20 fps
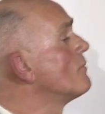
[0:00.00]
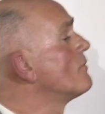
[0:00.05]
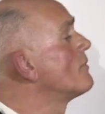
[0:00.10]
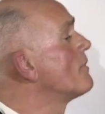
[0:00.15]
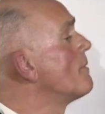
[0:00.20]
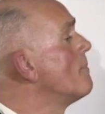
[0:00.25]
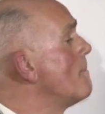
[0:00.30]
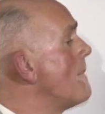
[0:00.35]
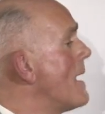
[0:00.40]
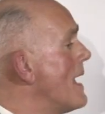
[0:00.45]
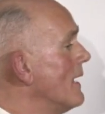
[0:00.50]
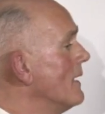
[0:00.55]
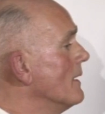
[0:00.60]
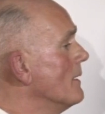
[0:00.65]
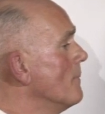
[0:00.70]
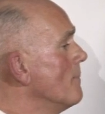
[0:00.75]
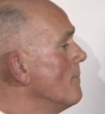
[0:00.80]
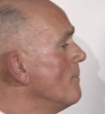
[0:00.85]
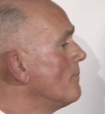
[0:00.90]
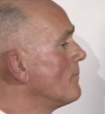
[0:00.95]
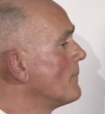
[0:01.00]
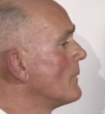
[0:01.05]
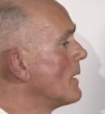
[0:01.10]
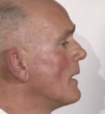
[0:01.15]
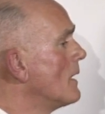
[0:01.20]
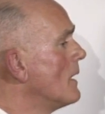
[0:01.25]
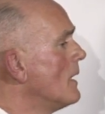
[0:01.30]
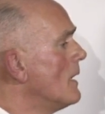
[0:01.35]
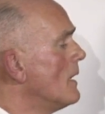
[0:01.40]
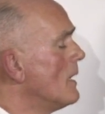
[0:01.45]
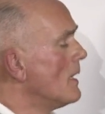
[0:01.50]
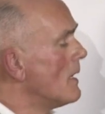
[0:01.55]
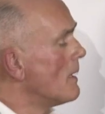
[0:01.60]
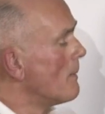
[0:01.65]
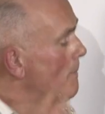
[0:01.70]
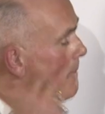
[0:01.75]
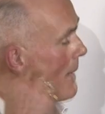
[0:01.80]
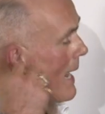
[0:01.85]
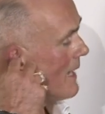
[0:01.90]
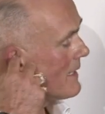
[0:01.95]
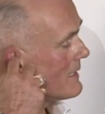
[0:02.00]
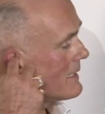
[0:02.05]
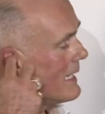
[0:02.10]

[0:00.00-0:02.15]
for men. But